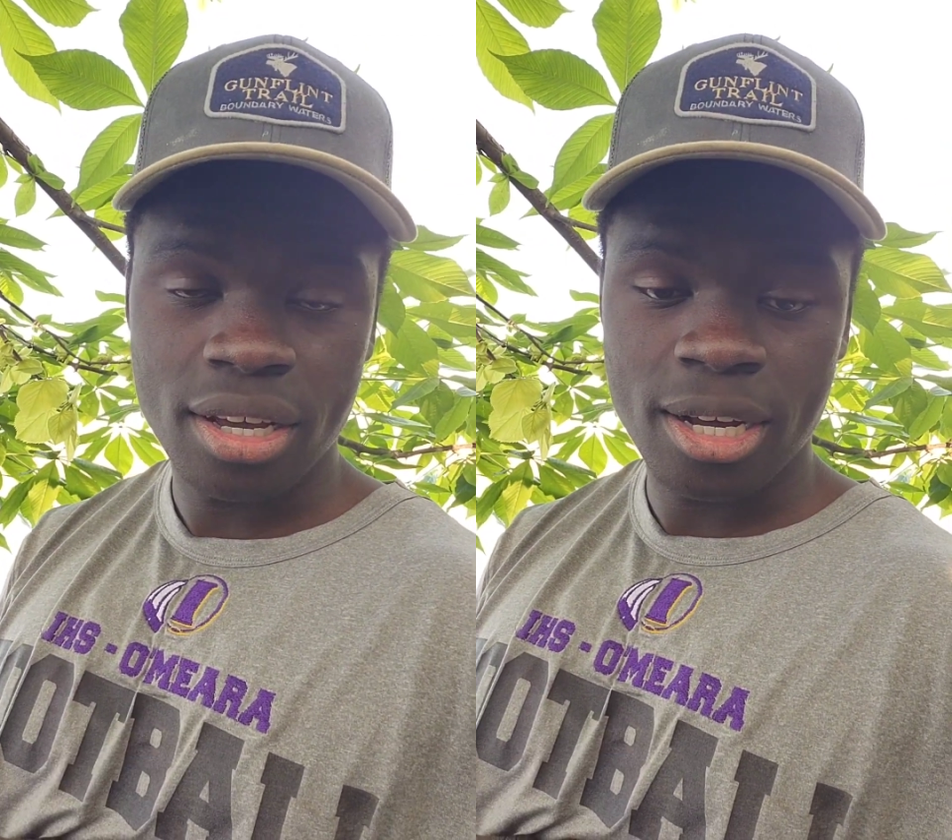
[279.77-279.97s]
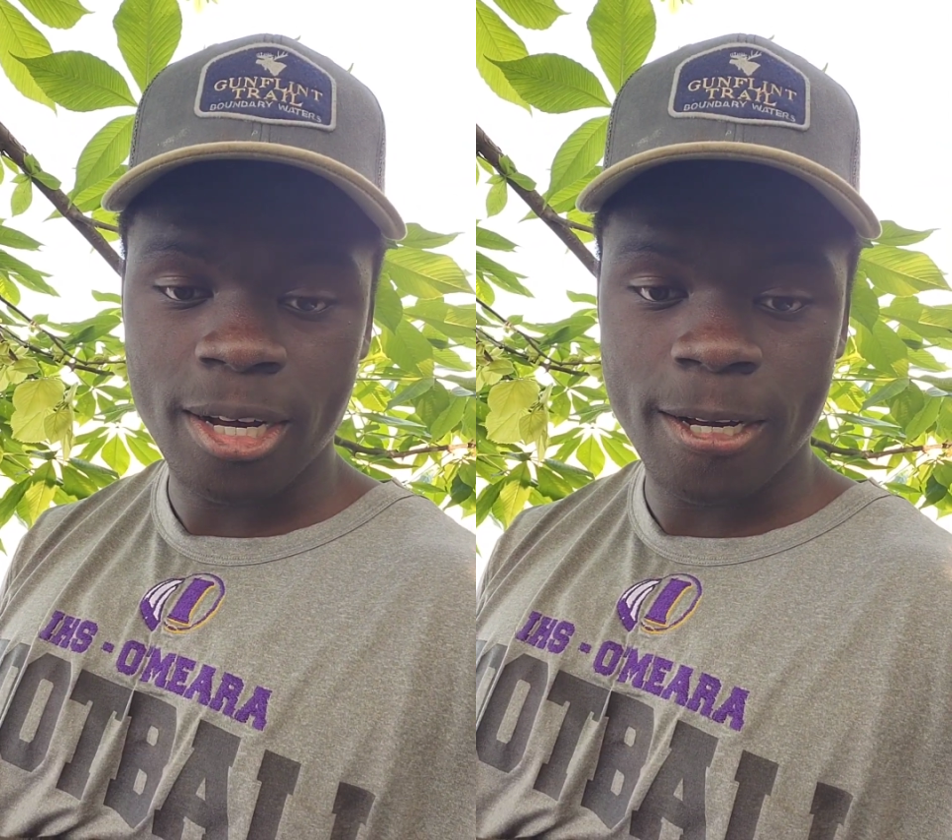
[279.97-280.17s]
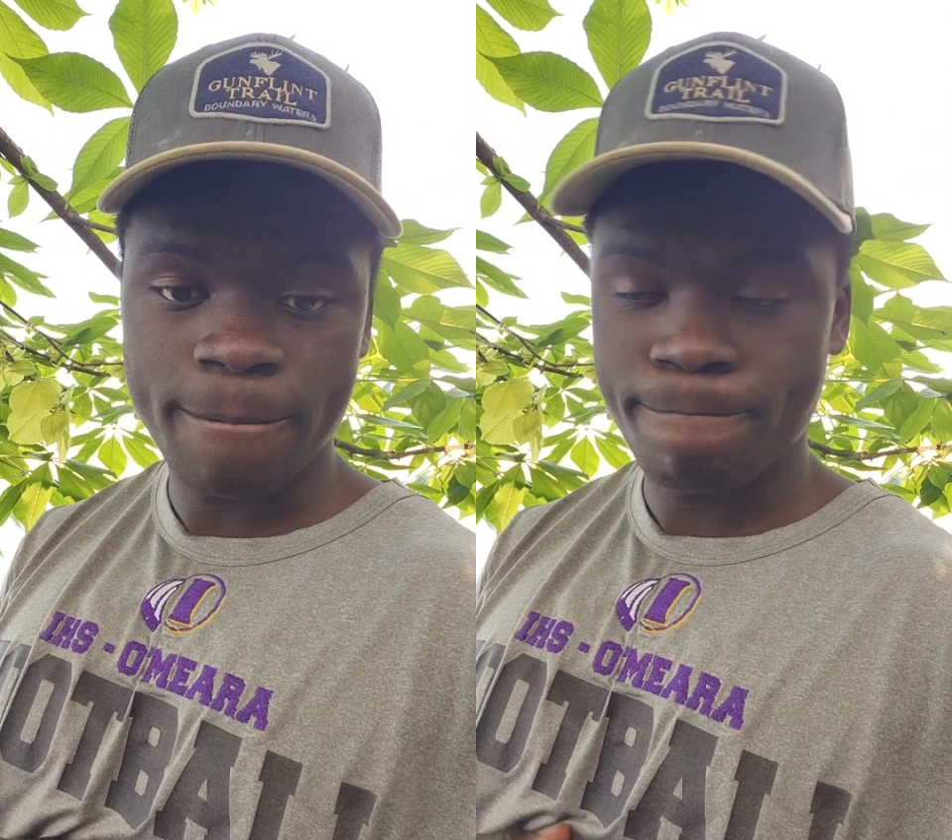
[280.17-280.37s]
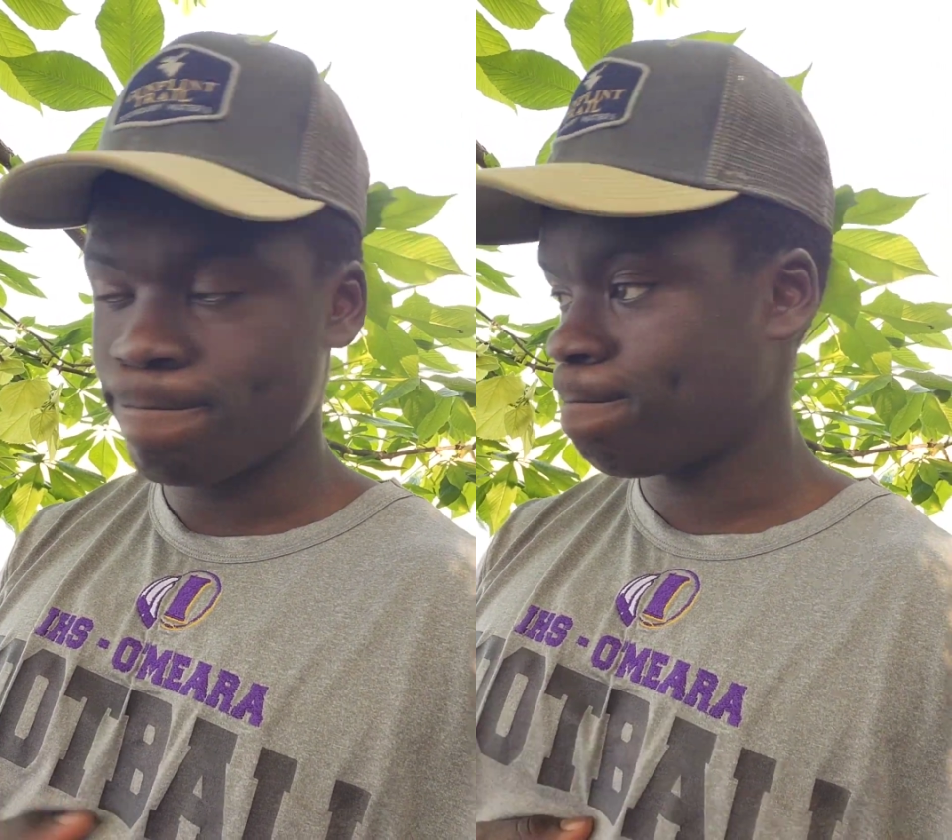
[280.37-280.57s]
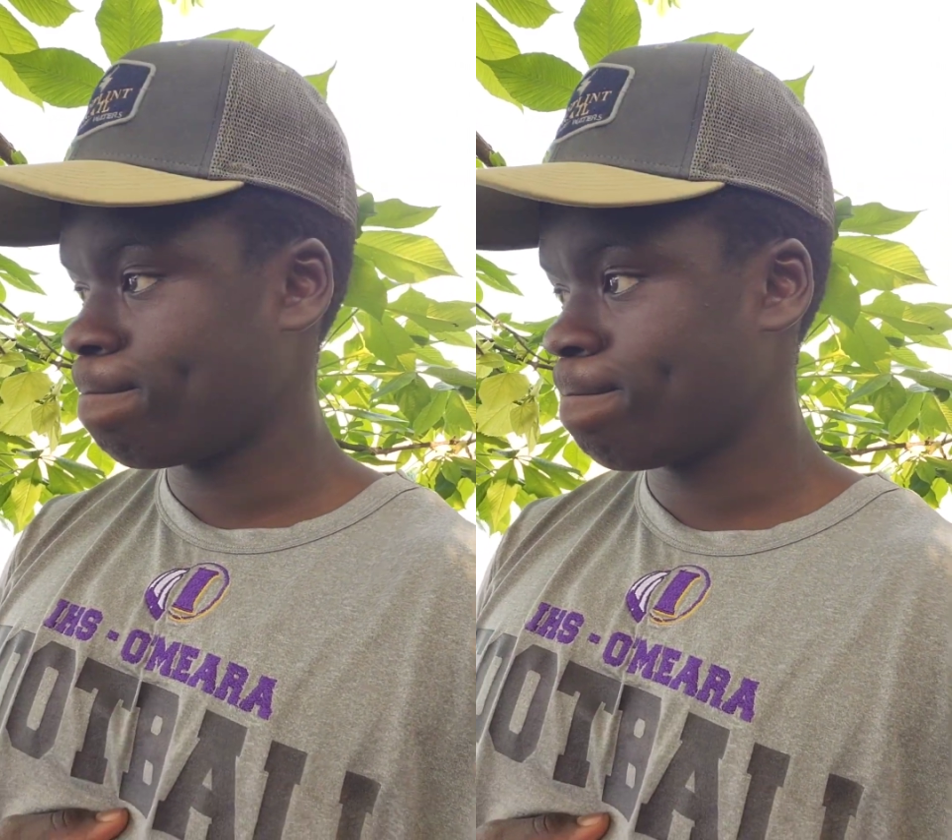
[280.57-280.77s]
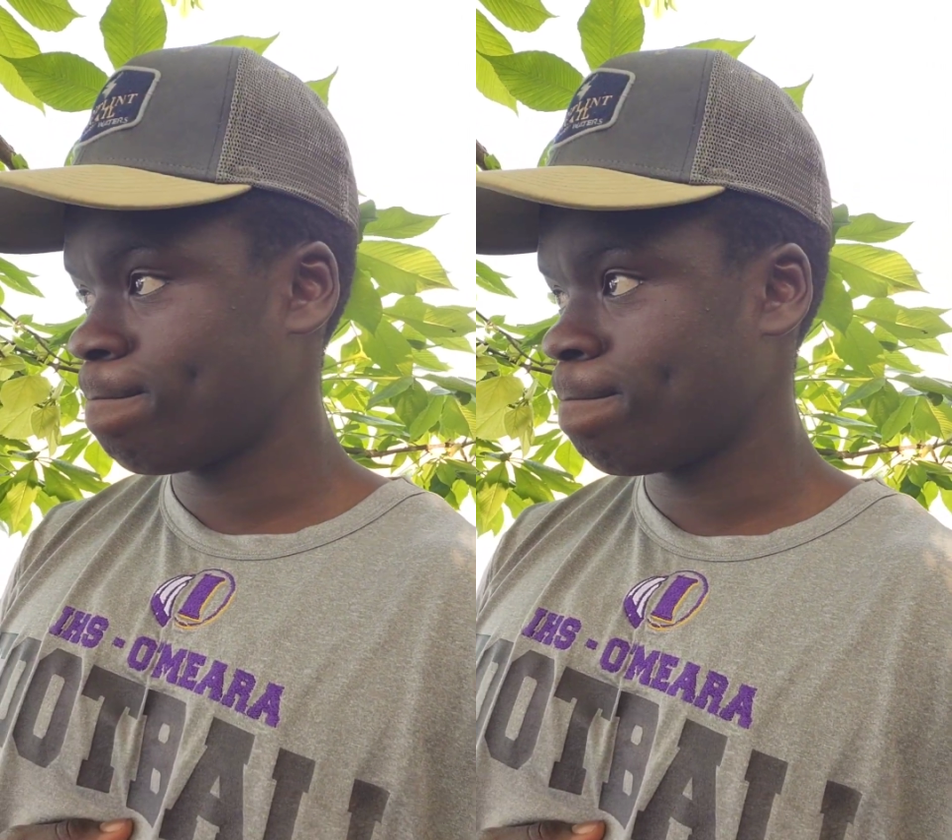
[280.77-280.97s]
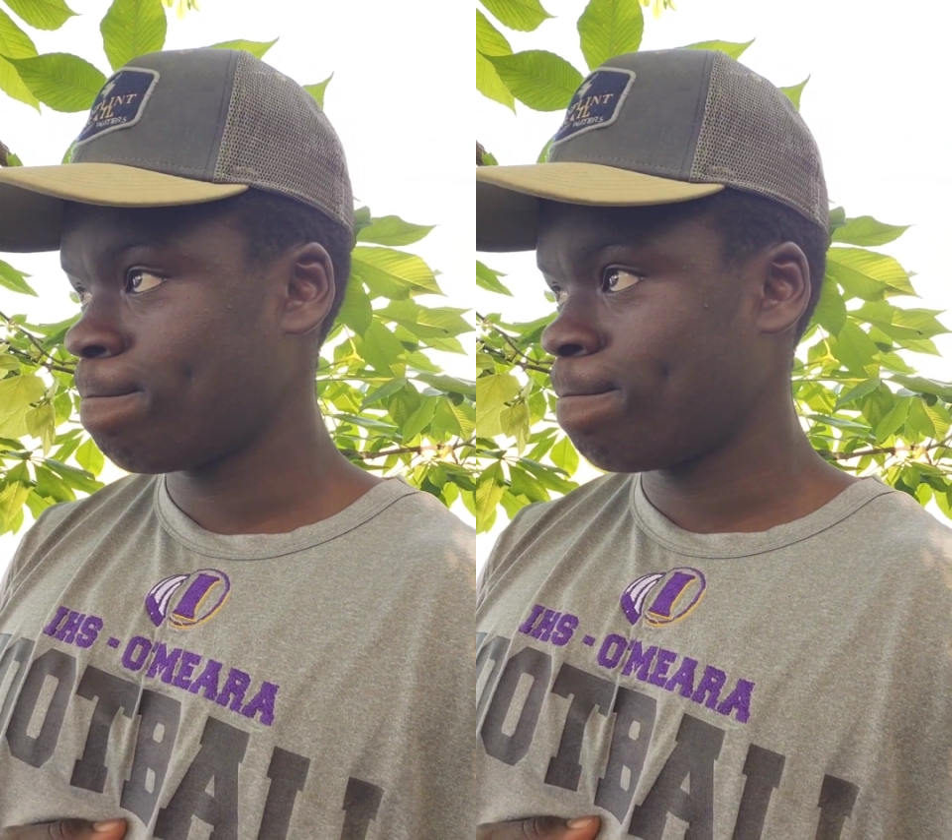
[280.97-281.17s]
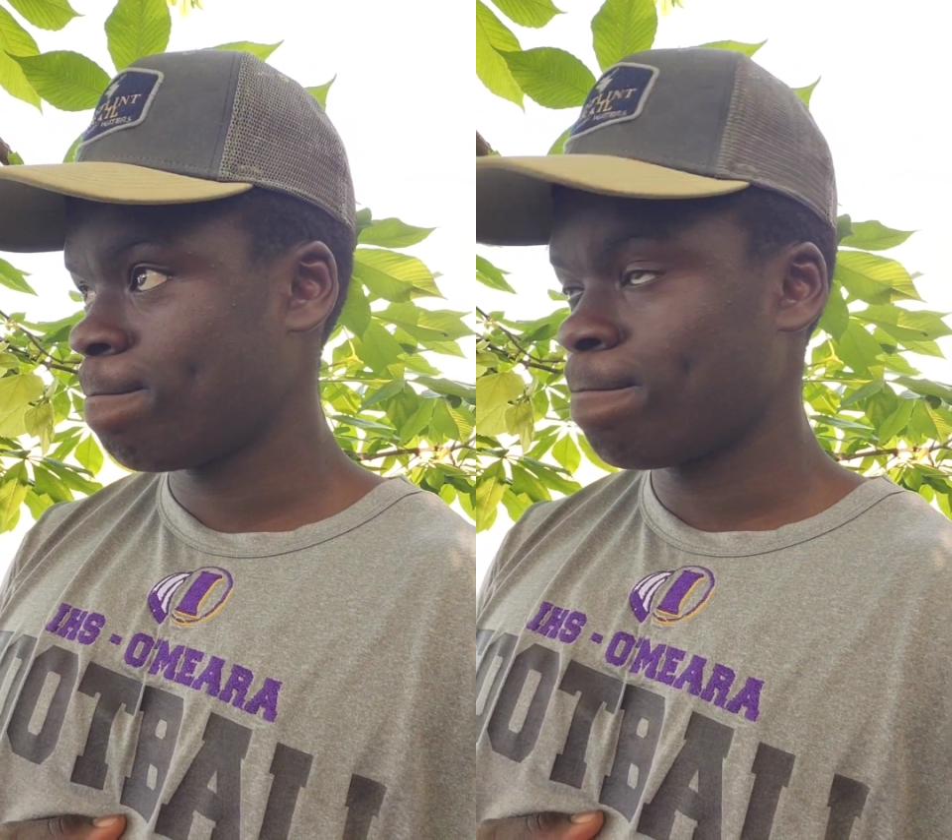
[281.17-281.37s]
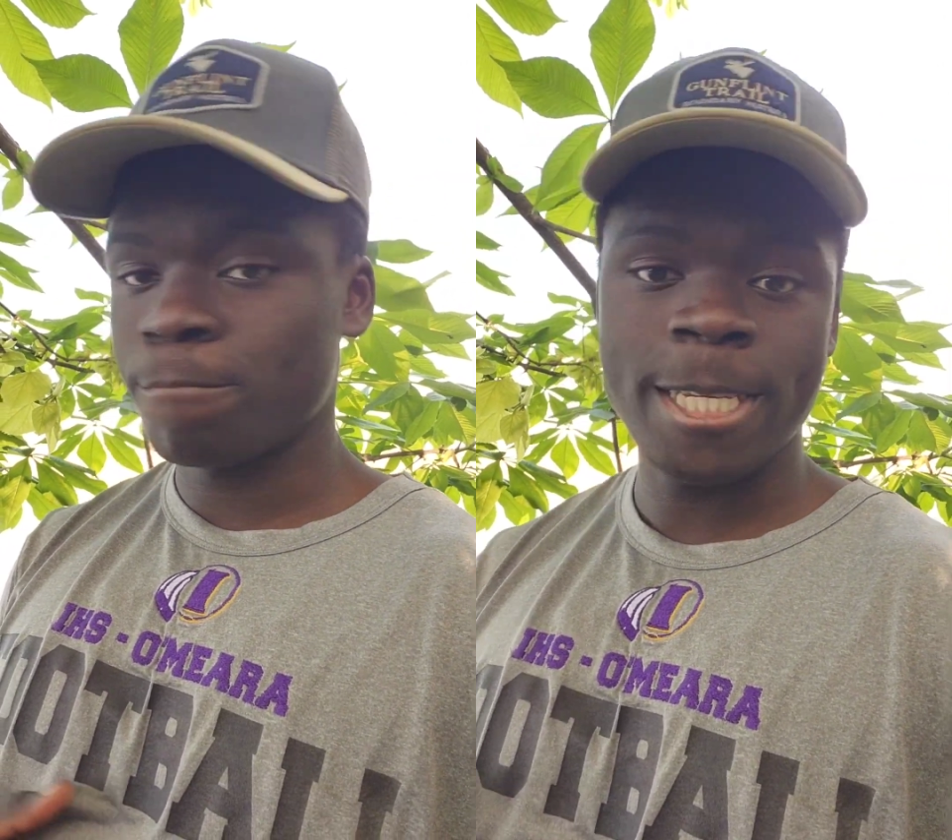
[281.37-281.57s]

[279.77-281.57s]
But